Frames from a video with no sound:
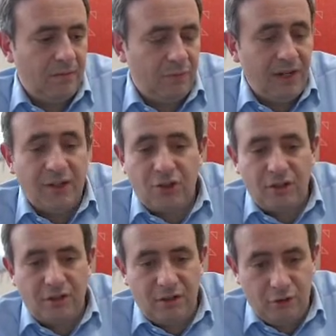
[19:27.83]
branch
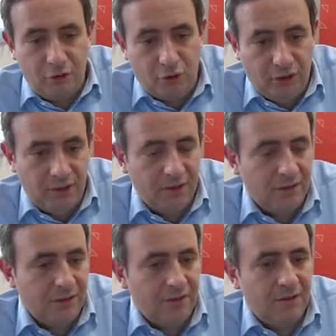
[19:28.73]
in New York.
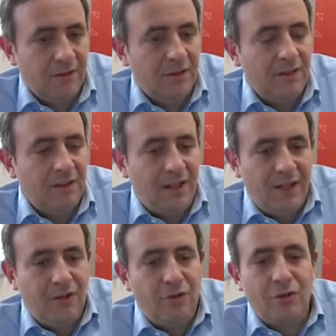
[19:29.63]

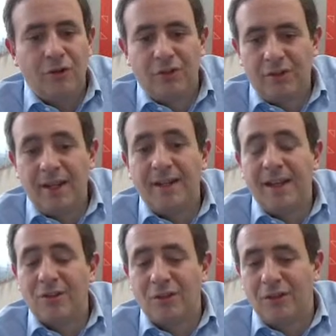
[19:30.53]
And in New York State
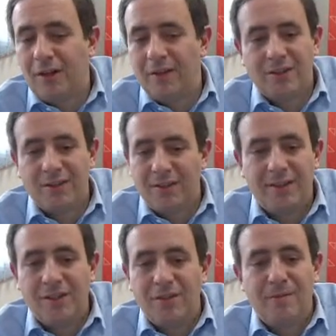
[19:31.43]
has a law that says it
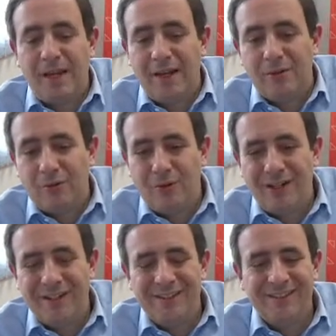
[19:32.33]
doesn't matter
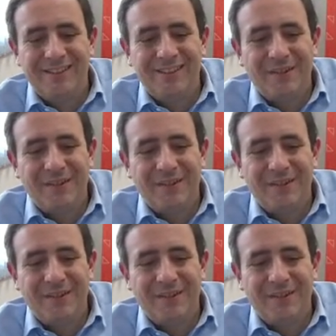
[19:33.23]
where